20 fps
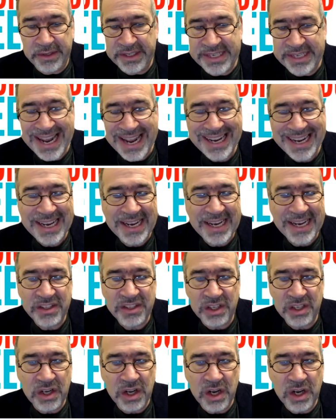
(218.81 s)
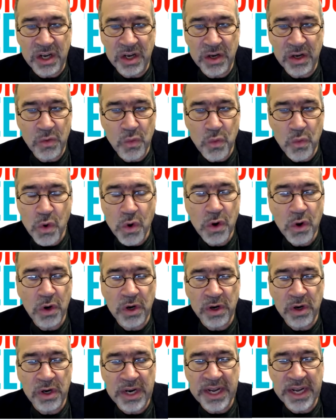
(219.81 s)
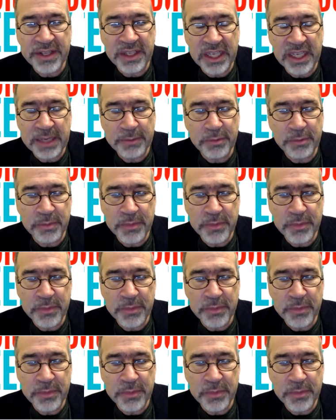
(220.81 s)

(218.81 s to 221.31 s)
decades-long war on the labor